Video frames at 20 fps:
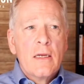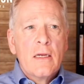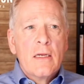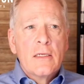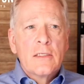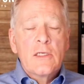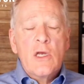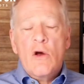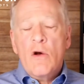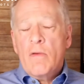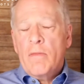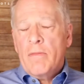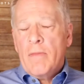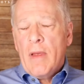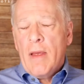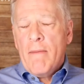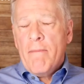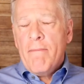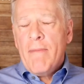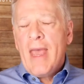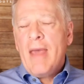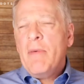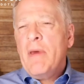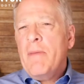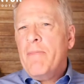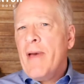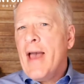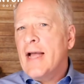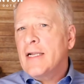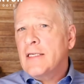So maybe
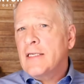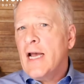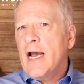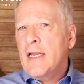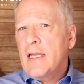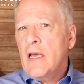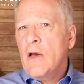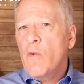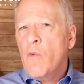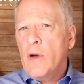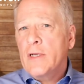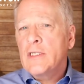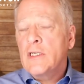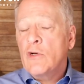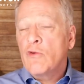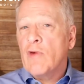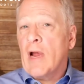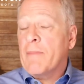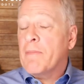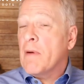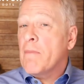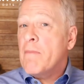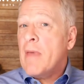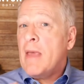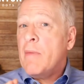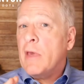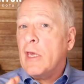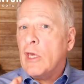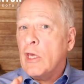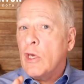Pat's idea wasn't great, but
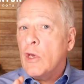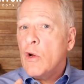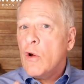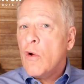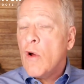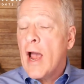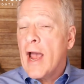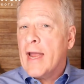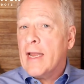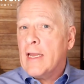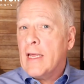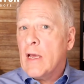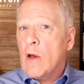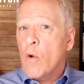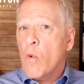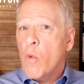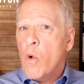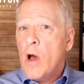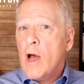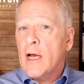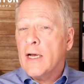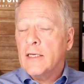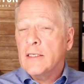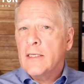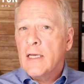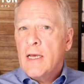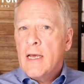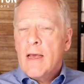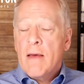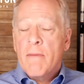maybe your idea was.
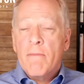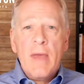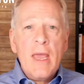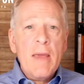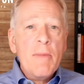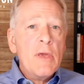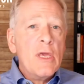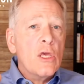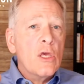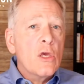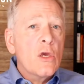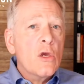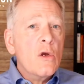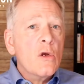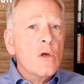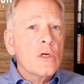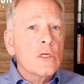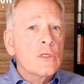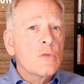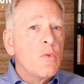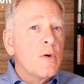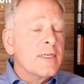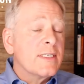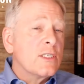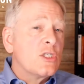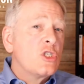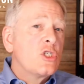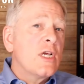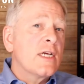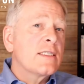Maybe yours
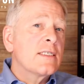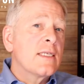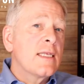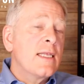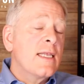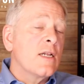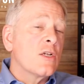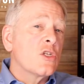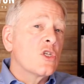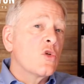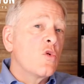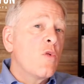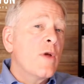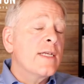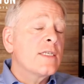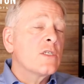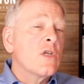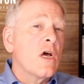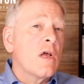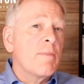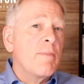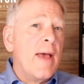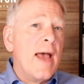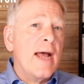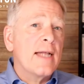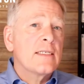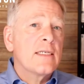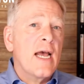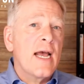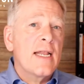was just the little twist on
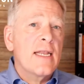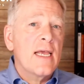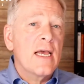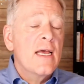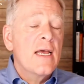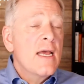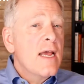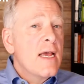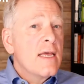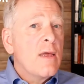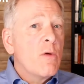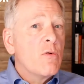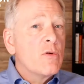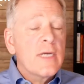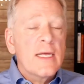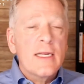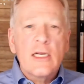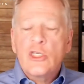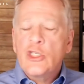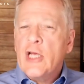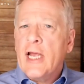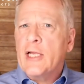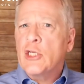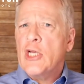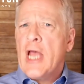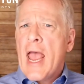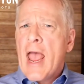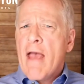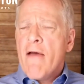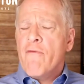Pat's idea that was going to
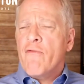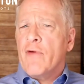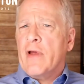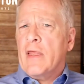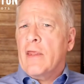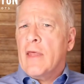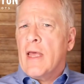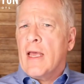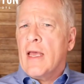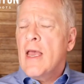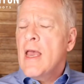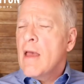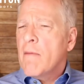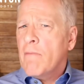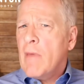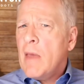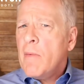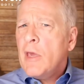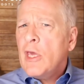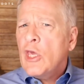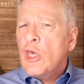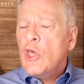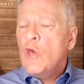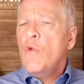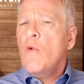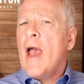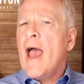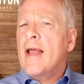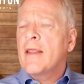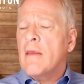change everything. Maybe
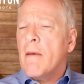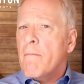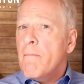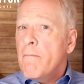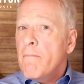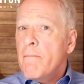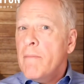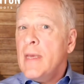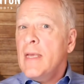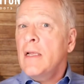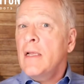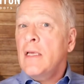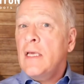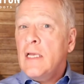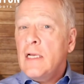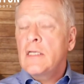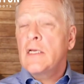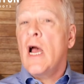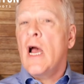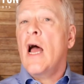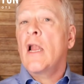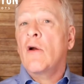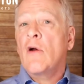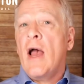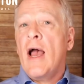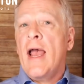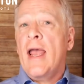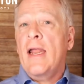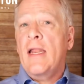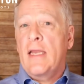you had the $1 million
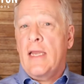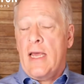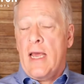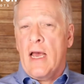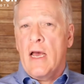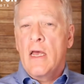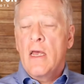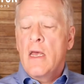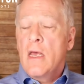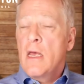idea.